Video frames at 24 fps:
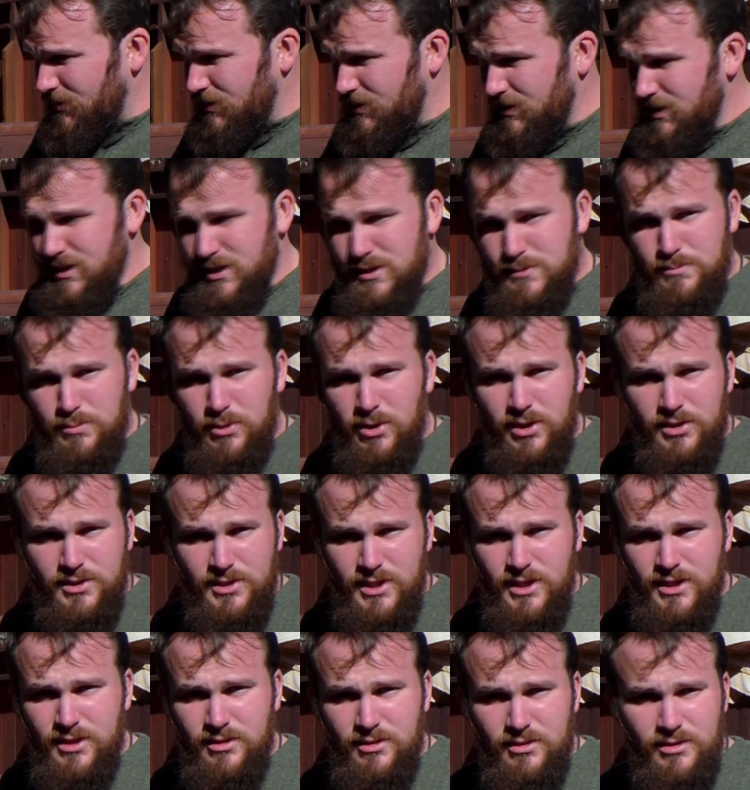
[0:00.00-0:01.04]
this
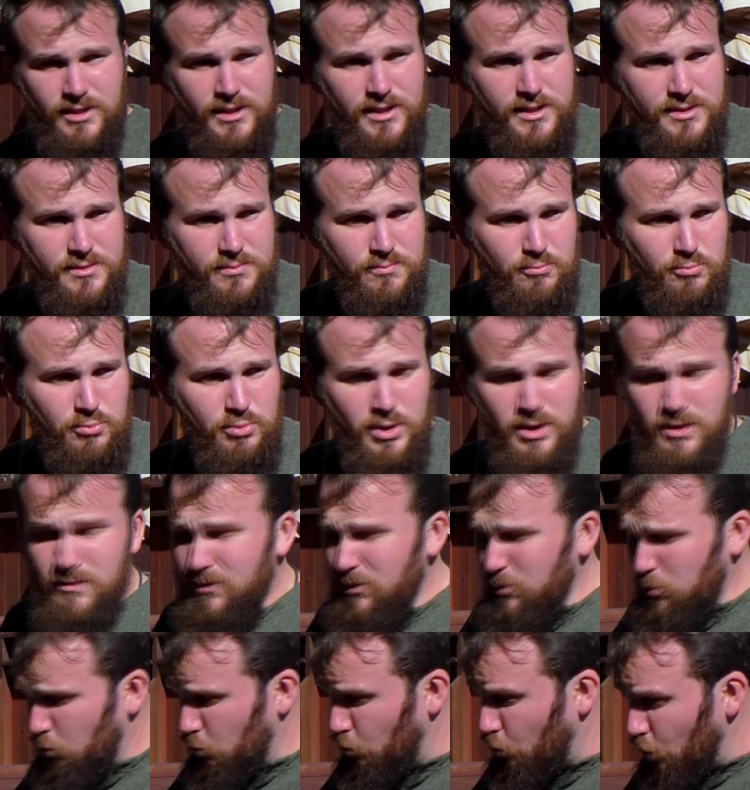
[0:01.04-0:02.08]
particular is one of
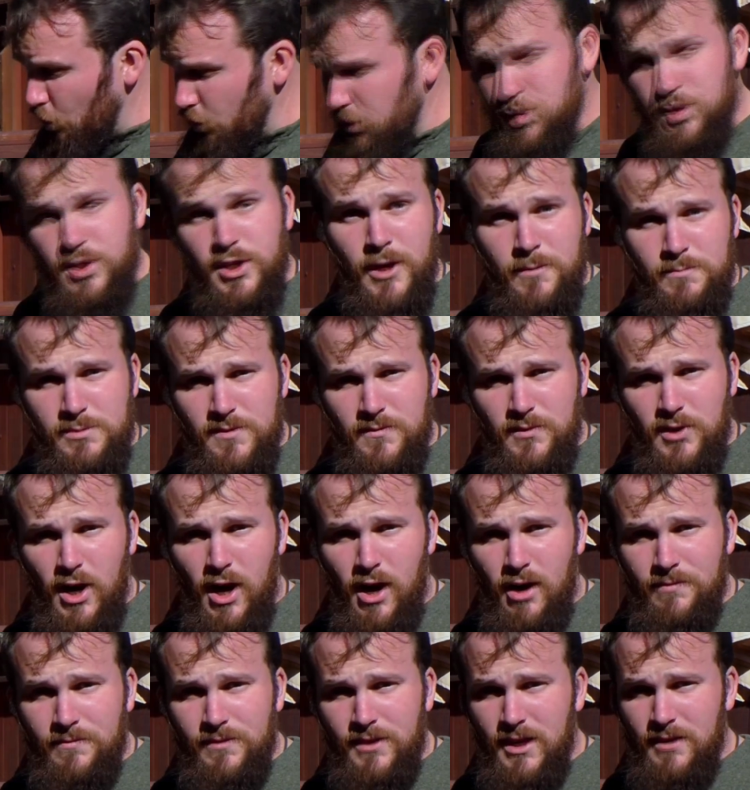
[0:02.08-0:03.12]
the worst cups of
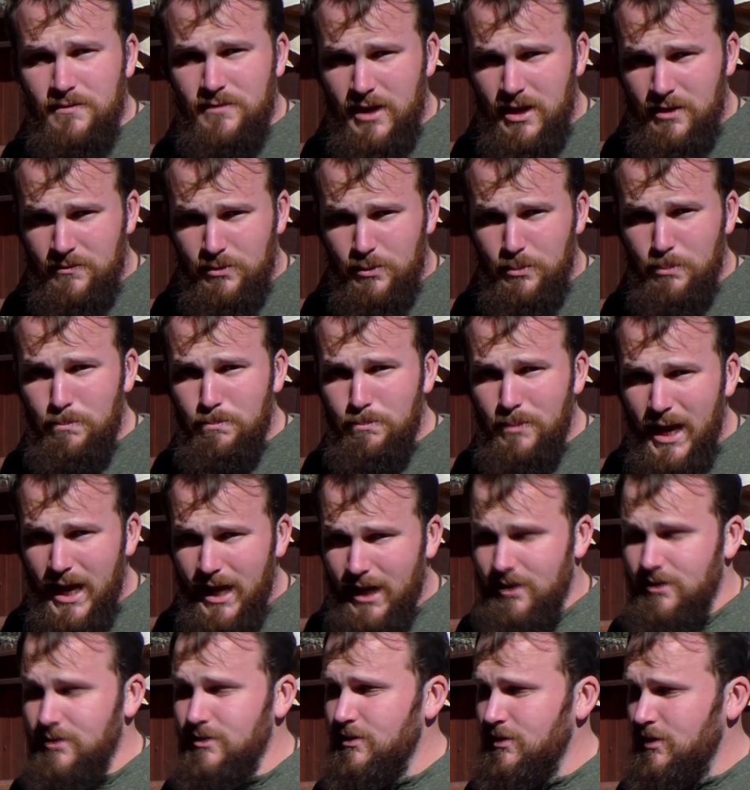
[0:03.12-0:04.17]
coffee I've ever
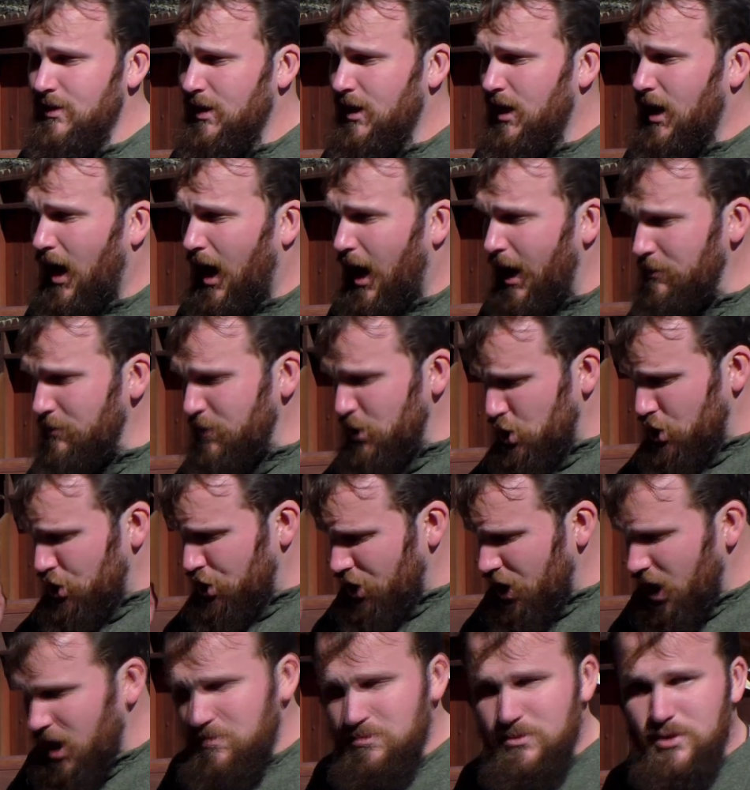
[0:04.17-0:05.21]
made. I'm
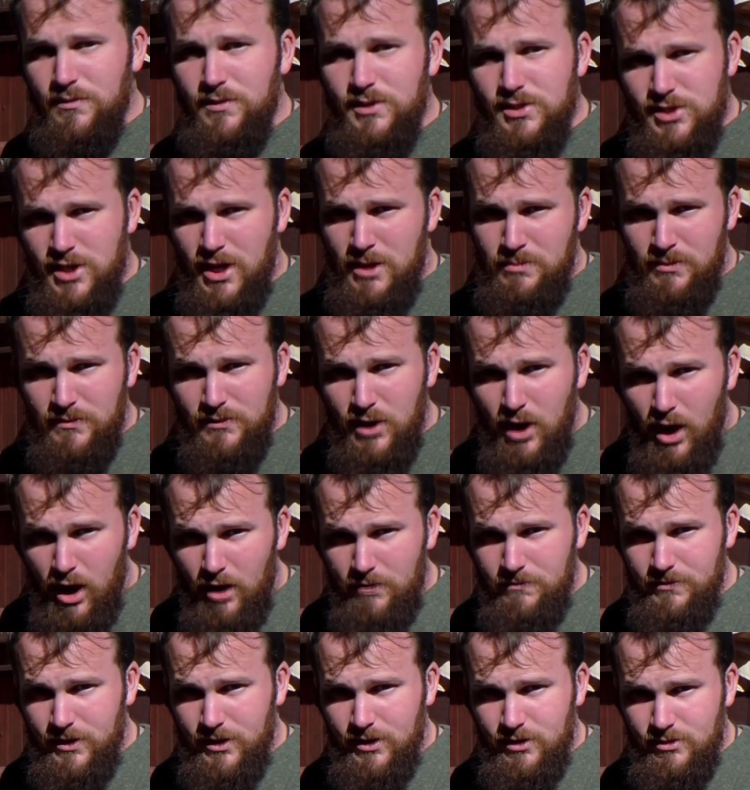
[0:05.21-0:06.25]
ashamed of this cup of
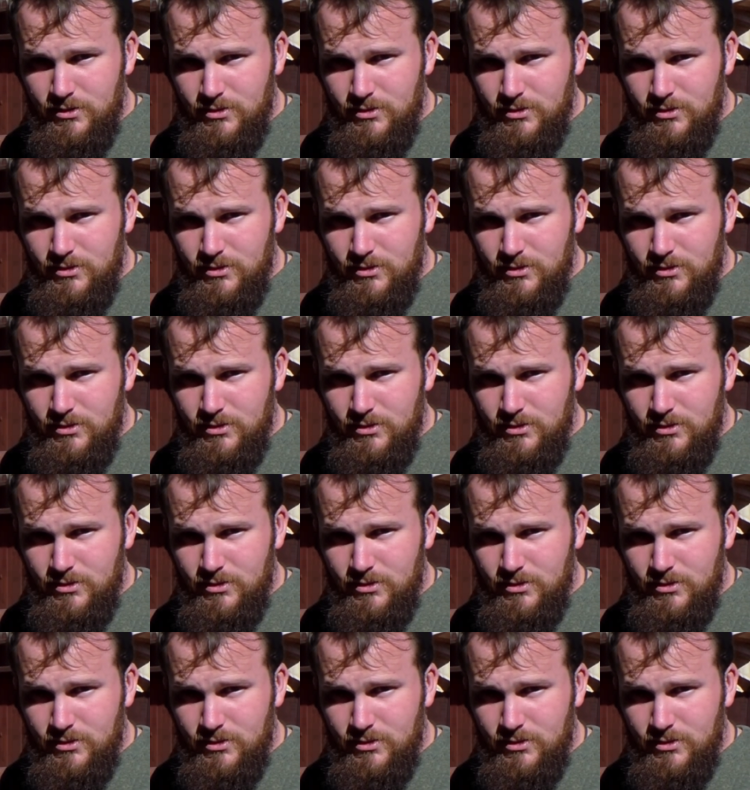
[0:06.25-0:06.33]
coffee.